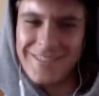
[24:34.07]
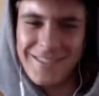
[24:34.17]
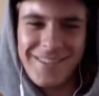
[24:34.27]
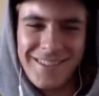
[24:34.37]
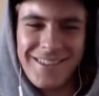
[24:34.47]

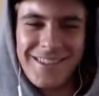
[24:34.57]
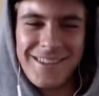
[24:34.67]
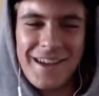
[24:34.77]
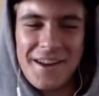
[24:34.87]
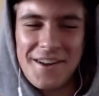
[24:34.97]
Jeez,
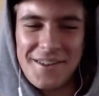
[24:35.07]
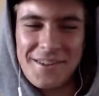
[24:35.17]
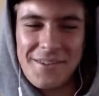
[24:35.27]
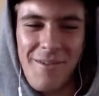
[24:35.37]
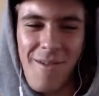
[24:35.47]
that photo is
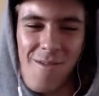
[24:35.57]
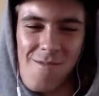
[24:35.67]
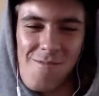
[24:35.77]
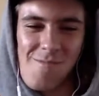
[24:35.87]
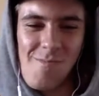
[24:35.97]

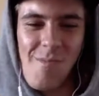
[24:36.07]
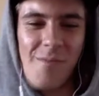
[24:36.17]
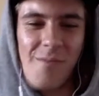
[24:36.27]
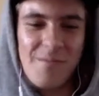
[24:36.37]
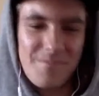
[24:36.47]
fire, dude.